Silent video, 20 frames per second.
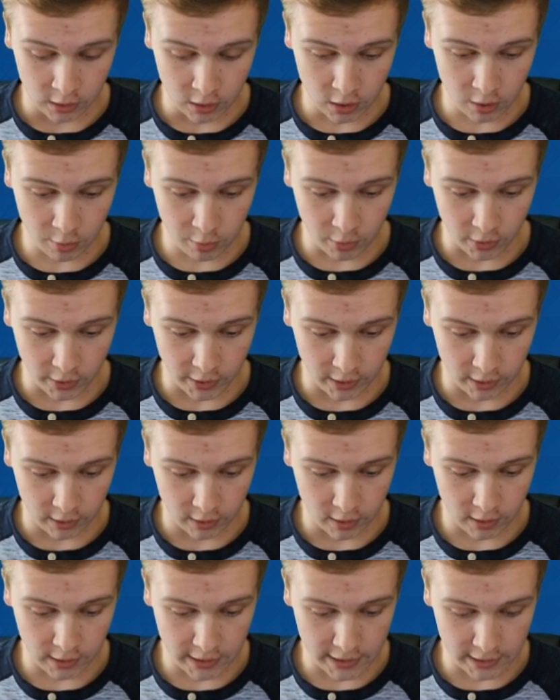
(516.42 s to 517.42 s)
Oh boy.
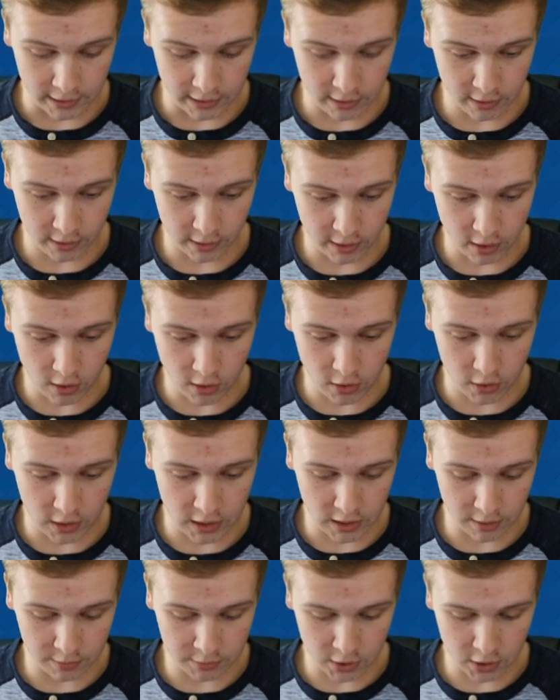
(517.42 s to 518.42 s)
Alright, here it all
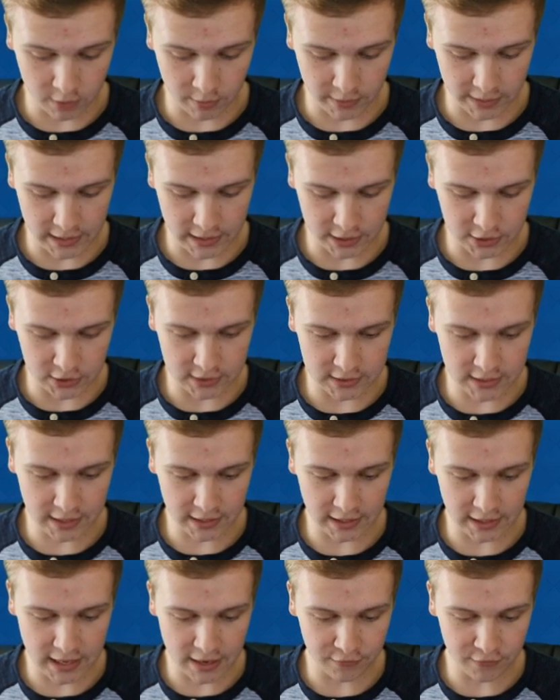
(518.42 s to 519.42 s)
comes. Oh my gosh, he's not
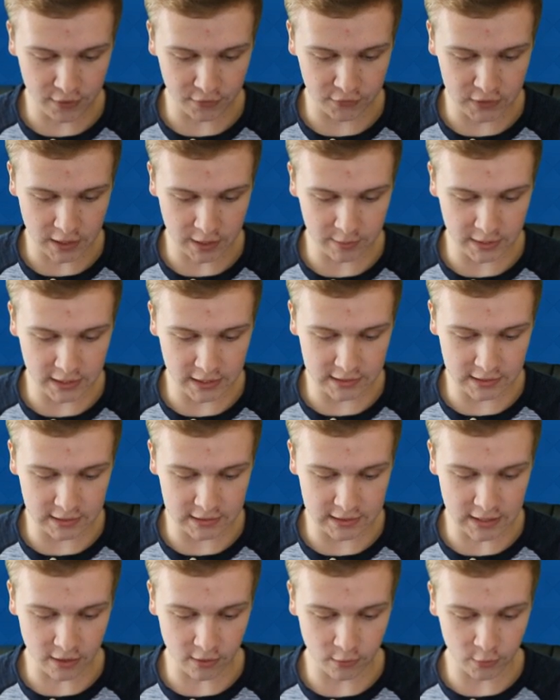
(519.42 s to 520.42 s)
going to have enough time to get to
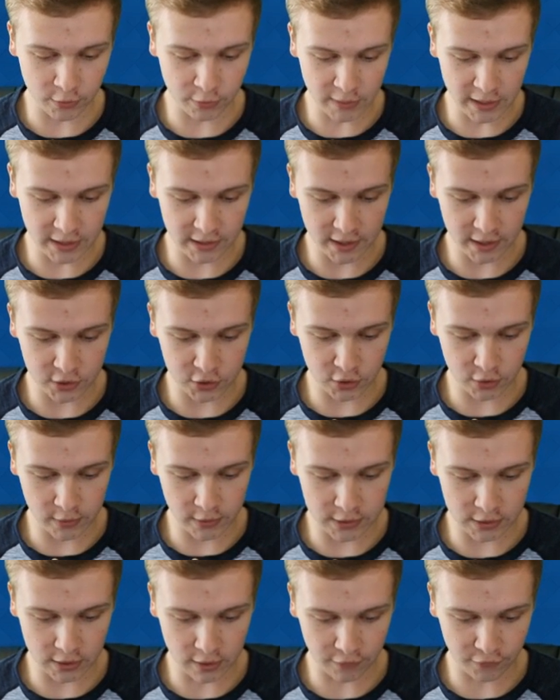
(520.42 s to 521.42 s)
the tower with my Electro
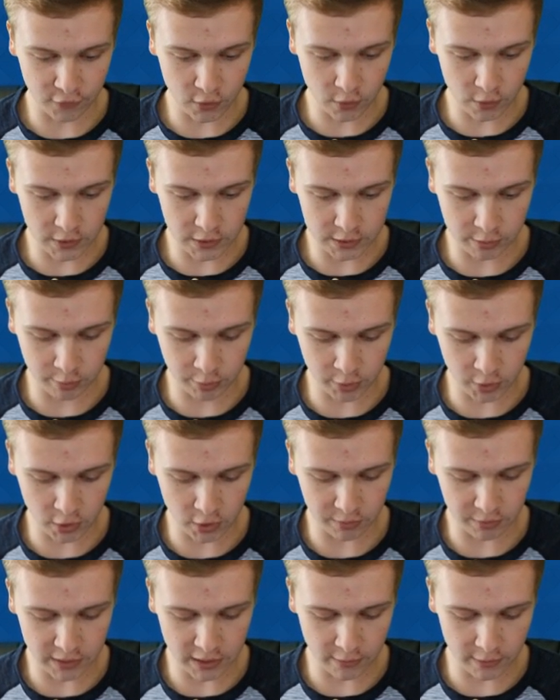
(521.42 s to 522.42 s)
Wizard, of course.
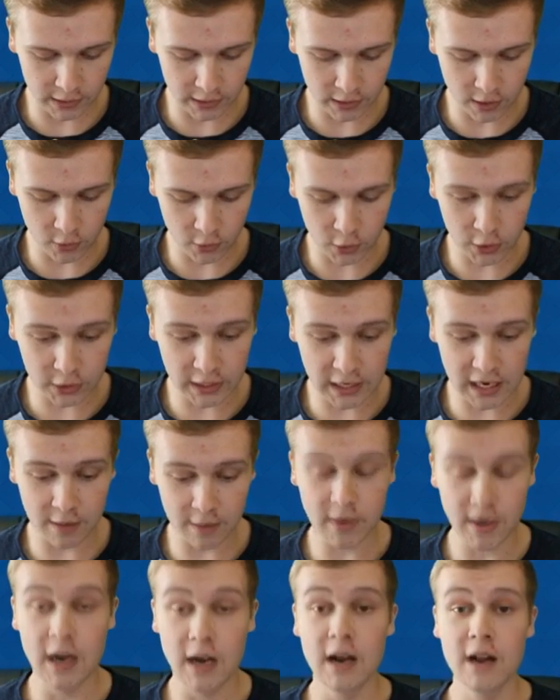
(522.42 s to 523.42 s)
Boom, there we go, good
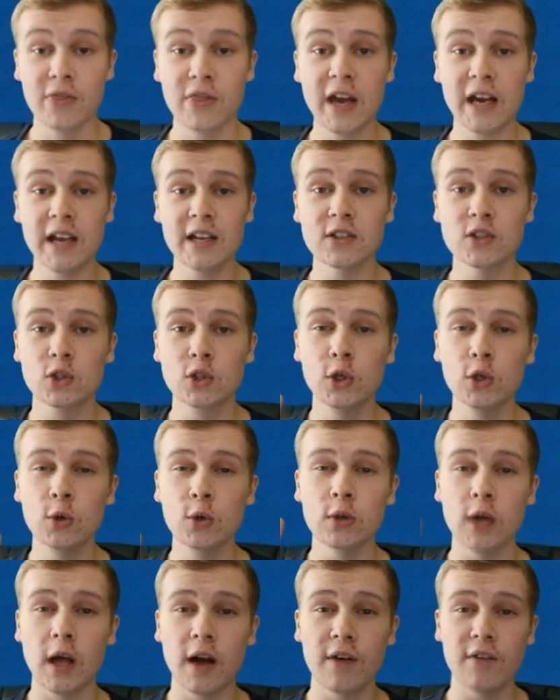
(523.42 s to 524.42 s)
game. That is
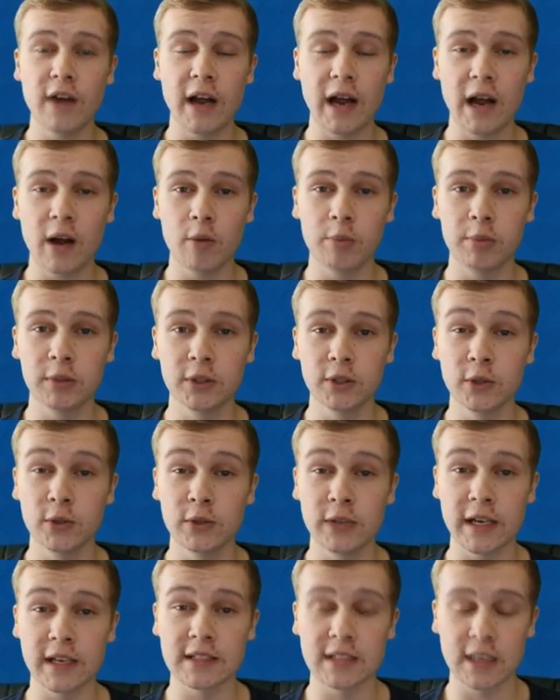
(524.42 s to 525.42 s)
two Lava Hound
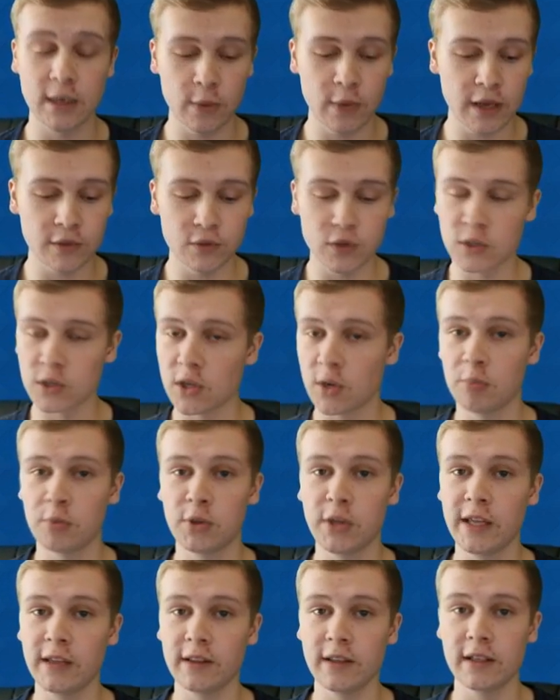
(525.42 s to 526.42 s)
Balloon decks that we have just
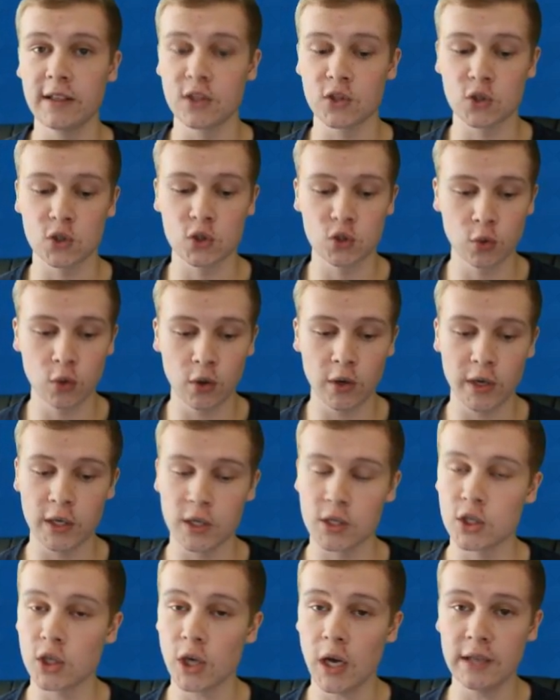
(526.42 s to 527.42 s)
completely
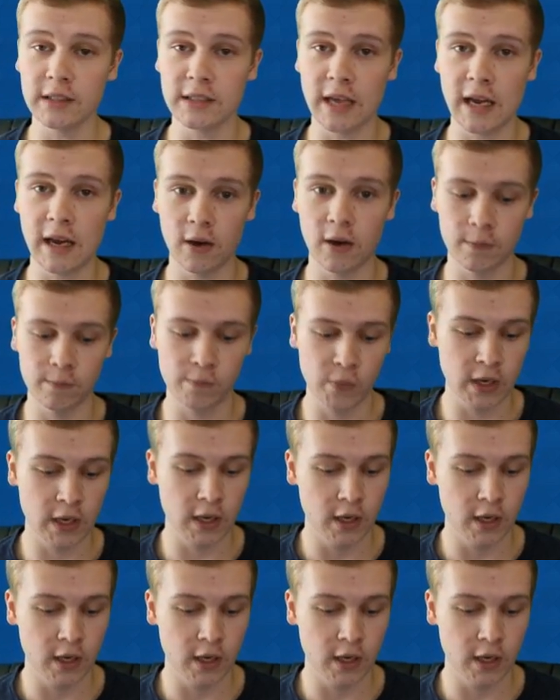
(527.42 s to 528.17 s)
destroyed, shut down.